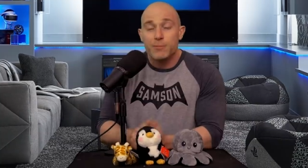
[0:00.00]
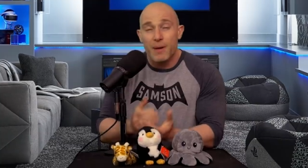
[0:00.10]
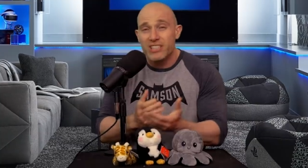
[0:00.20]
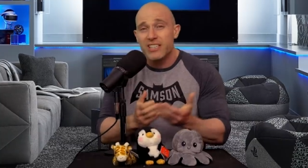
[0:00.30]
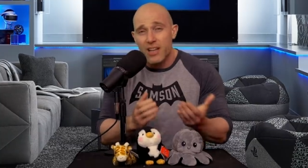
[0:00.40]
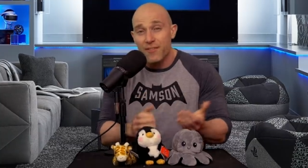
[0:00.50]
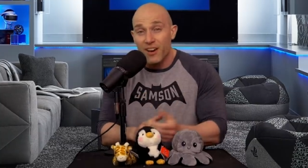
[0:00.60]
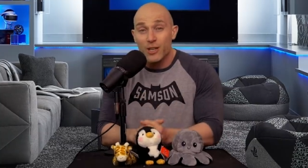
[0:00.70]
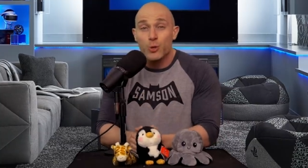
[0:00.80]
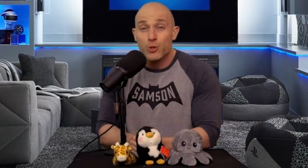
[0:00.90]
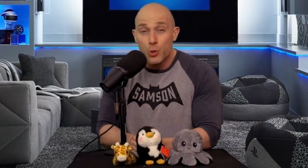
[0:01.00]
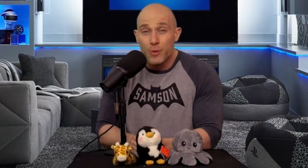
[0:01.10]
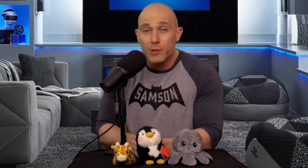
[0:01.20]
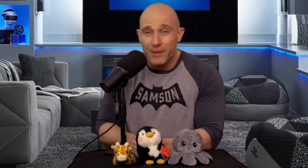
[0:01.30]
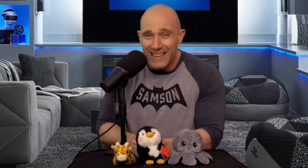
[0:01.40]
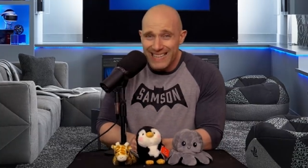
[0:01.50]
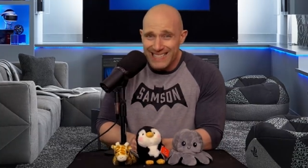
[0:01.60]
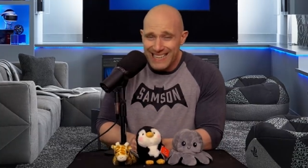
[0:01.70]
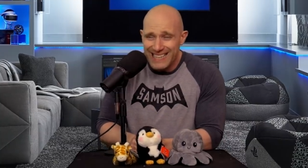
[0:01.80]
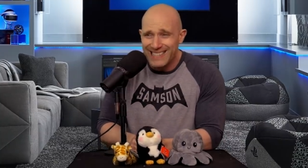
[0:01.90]
especially stuff like your supraspinatus
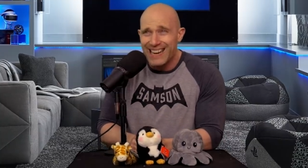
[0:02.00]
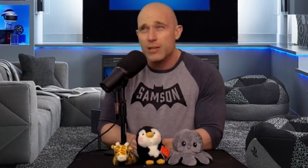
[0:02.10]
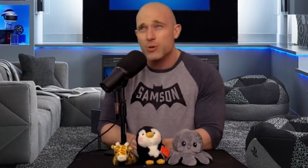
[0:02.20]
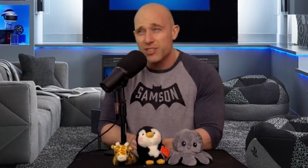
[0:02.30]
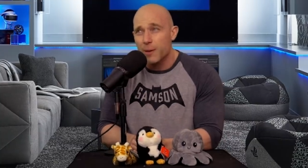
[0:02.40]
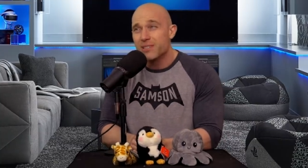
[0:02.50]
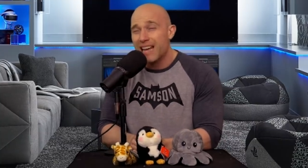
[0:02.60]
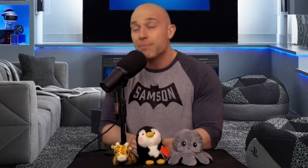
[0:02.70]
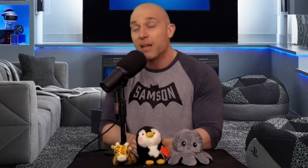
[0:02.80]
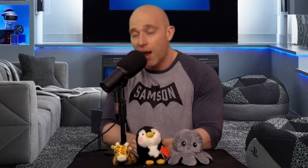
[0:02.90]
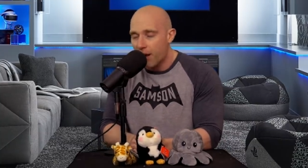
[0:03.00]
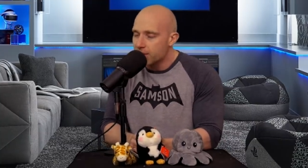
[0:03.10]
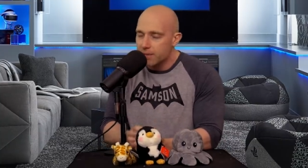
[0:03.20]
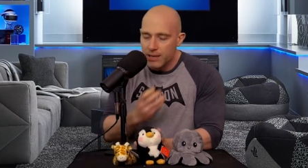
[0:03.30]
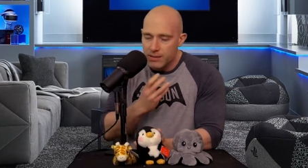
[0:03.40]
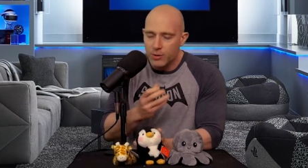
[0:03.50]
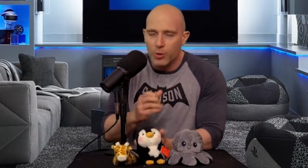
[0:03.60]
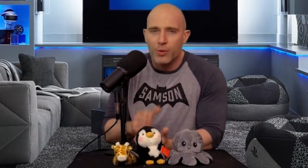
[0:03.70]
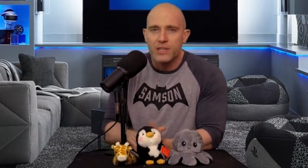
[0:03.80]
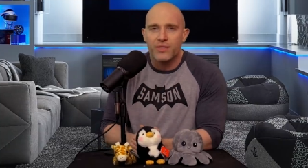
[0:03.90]
tendon tendon and your subscapularis tendon,
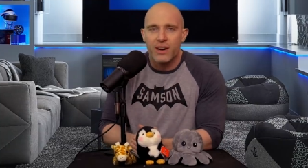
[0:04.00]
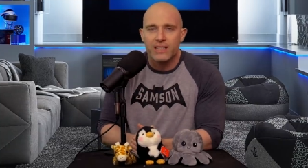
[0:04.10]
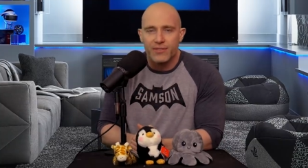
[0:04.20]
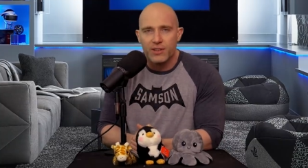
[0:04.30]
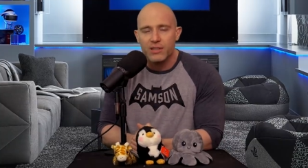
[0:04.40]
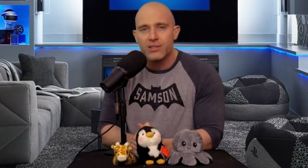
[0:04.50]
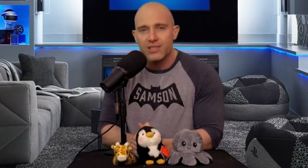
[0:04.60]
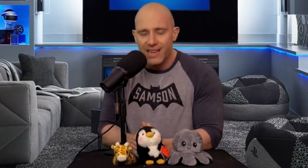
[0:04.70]
always very difficult to